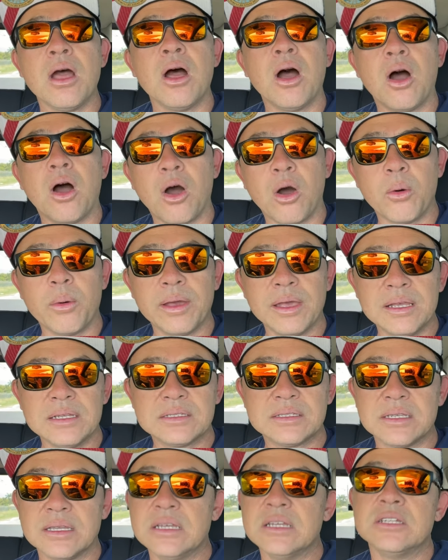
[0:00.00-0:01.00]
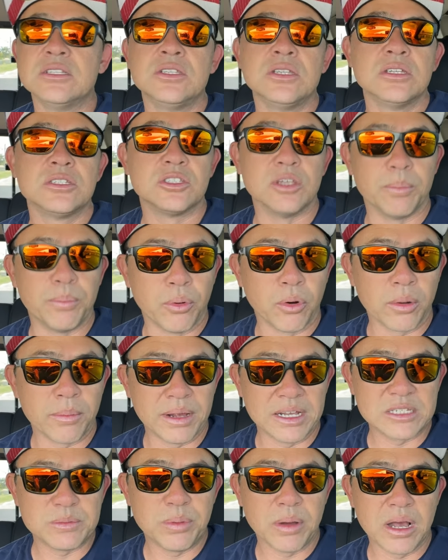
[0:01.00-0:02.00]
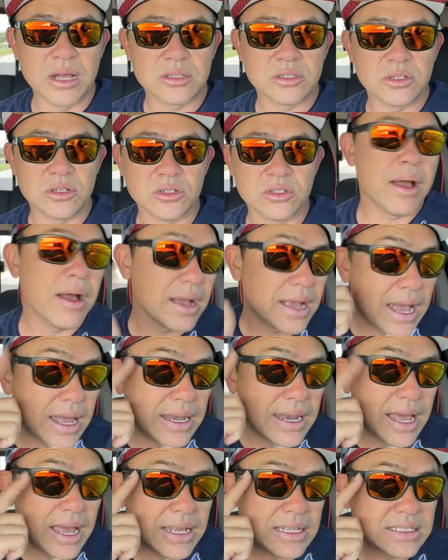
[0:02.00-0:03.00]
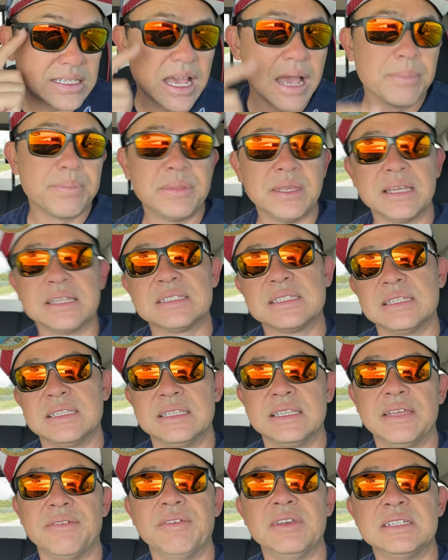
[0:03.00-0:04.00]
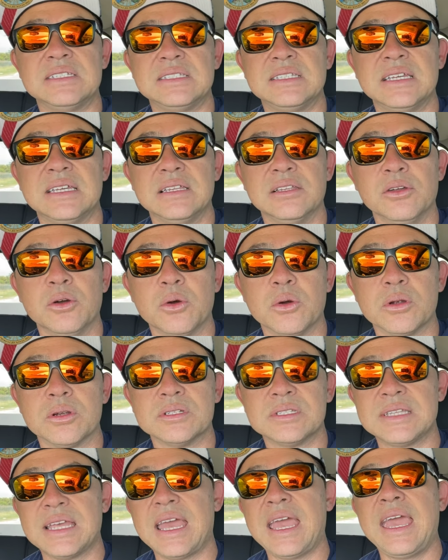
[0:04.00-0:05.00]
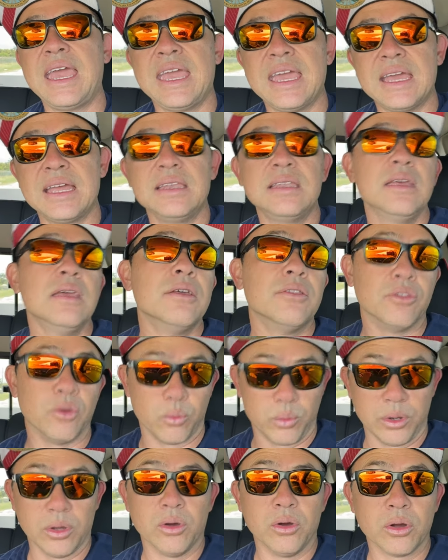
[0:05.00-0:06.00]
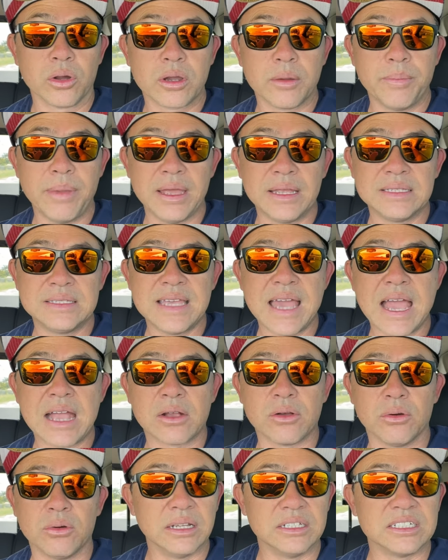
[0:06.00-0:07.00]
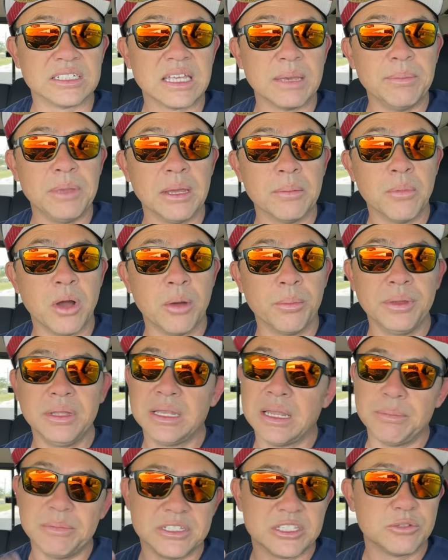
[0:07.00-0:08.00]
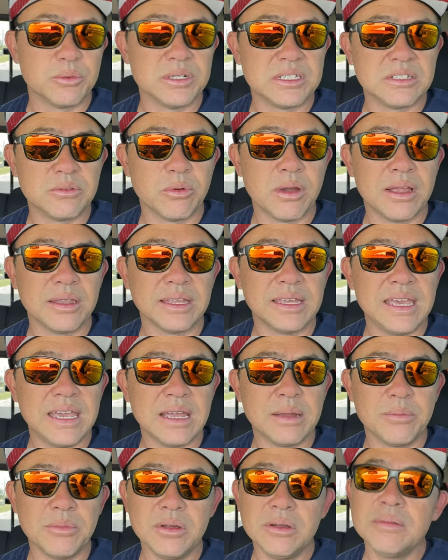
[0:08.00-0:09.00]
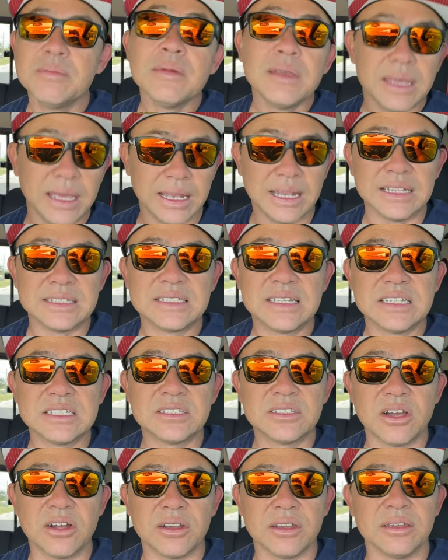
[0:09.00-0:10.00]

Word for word: always support my sponsors. I got Nines Optics, Livingston Lures, and The Reel Hooker Bait and Tackle. Just give me a moment, let me switch around the camera, and let's get started.